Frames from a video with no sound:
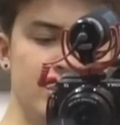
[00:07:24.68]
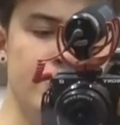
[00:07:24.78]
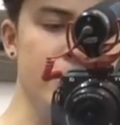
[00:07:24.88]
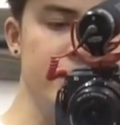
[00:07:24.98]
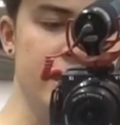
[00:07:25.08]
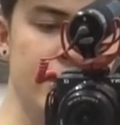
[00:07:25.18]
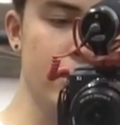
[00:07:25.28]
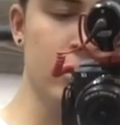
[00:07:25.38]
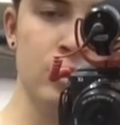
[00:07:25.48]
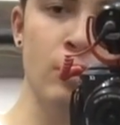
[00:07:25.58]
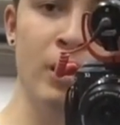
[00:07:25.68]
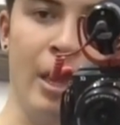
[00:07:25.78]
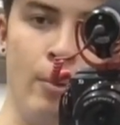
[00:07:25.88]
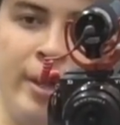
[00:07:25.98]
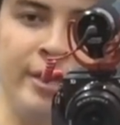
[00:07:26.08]
gym material, so
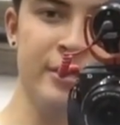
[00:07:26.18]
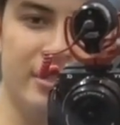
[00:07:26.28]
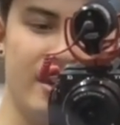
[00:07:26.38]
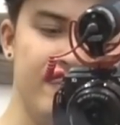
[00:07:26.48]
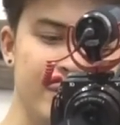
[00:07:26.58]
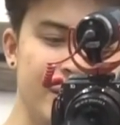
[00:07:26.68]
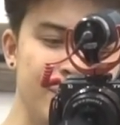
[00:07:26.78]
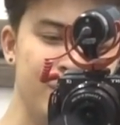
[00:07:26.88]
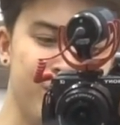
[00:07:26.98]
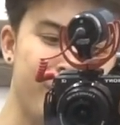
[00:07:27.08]
lightweight. Definitely keeping this for